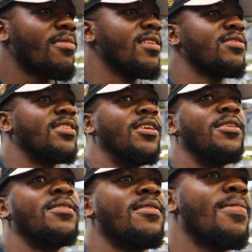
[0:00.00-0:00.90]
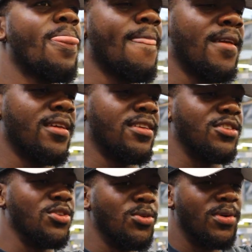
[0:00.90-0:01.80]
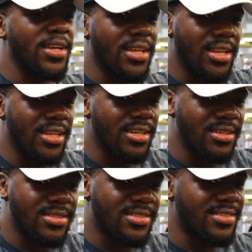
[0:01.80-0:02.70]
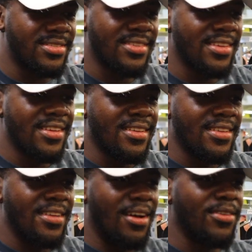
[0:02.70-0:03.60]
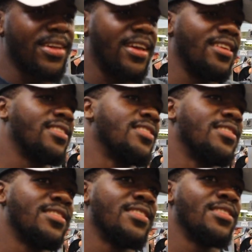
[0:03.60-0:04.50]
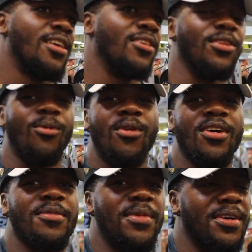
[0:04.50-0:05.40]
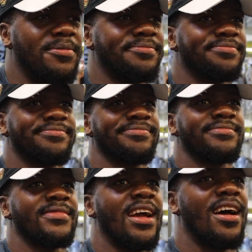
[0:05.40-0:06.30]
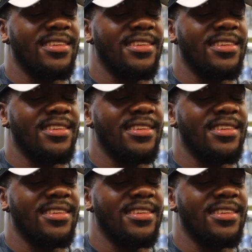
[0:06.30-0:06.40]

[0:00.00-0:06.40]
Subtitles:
So you would at least, okay, on the warm up, I'll